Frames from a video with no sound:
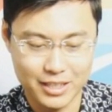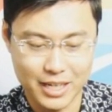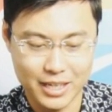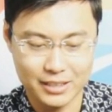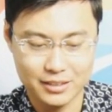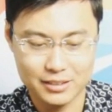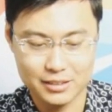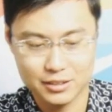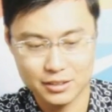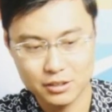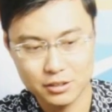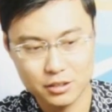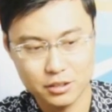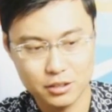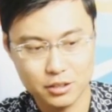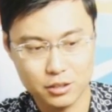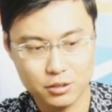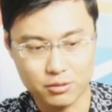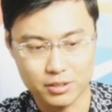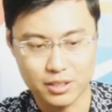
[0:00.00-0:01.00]
nice
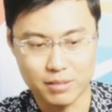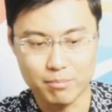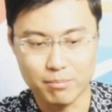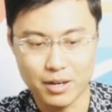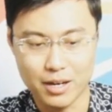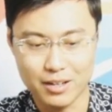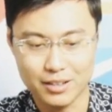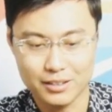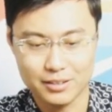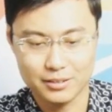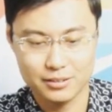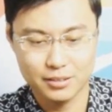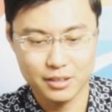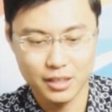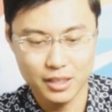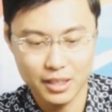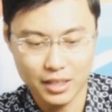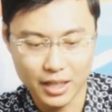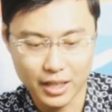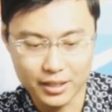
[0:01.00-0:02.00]
green box,
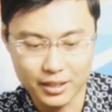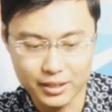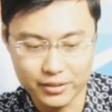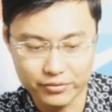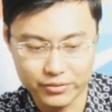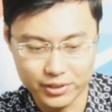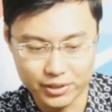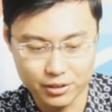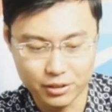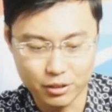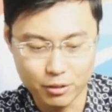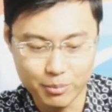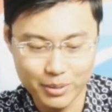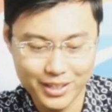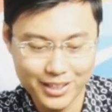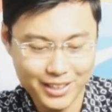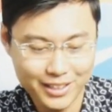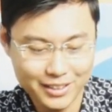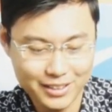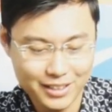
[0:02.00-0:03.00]
and if you
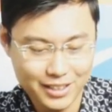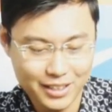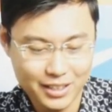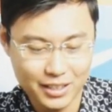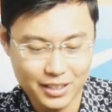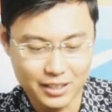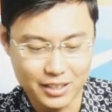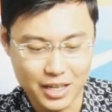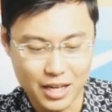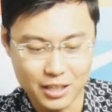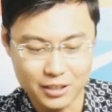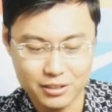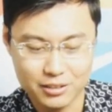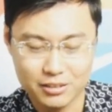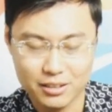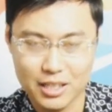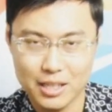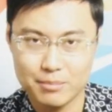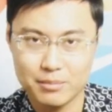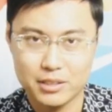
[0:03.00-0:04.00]
open it, it
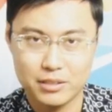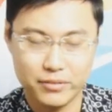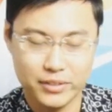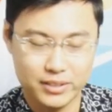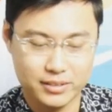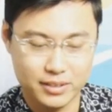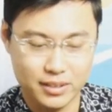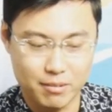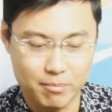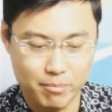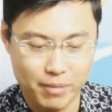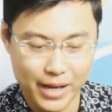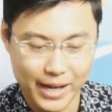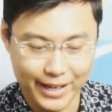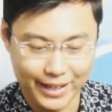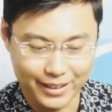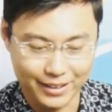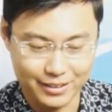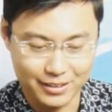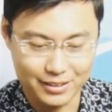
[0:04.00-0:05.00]
also comes with a
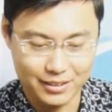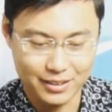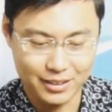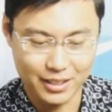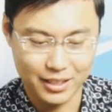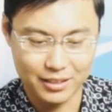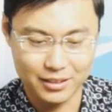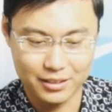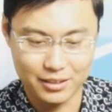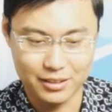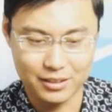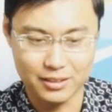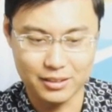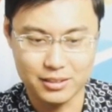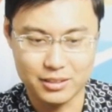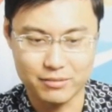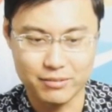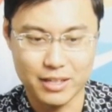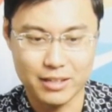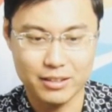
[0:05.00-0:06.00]
bag, and
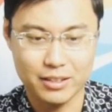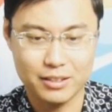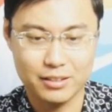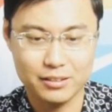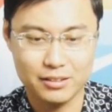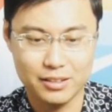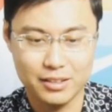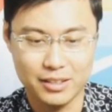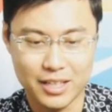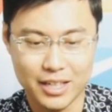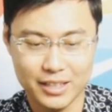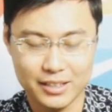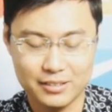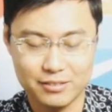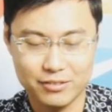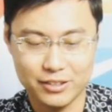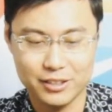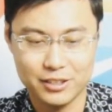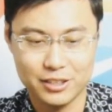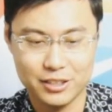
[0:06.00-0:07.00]
it's very nice
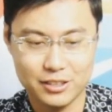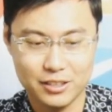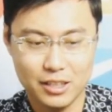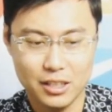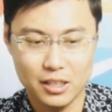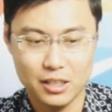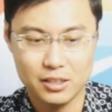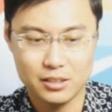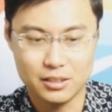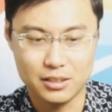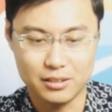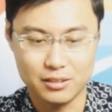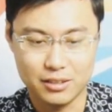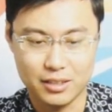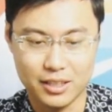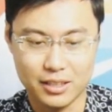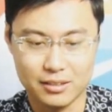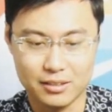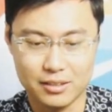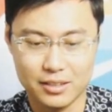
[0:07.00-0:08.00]
feature, so you
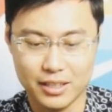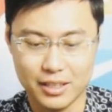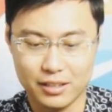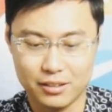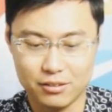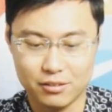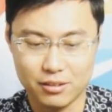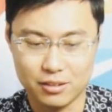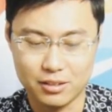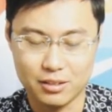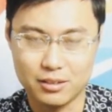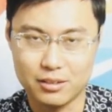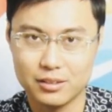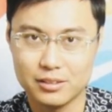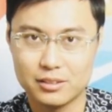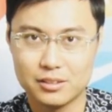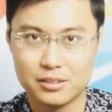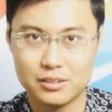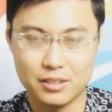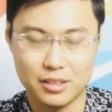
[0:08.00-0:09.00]
can take your
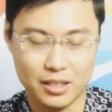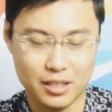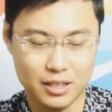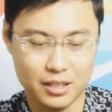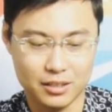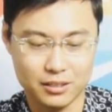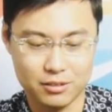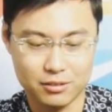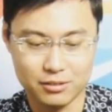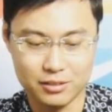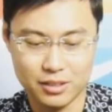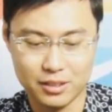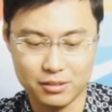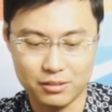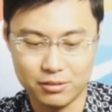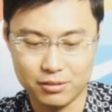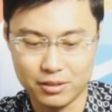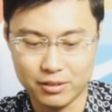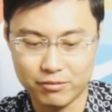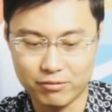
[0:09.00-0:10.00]
goggles to
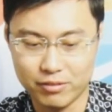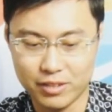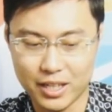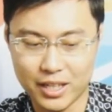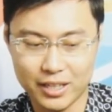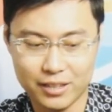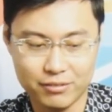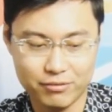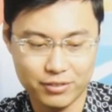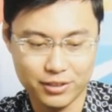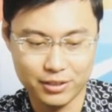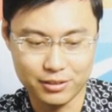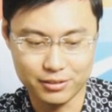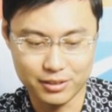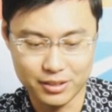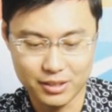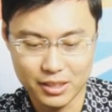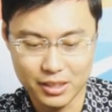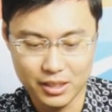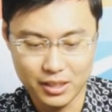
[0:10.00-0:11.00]
the fly
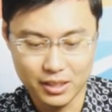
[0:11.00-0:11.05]
field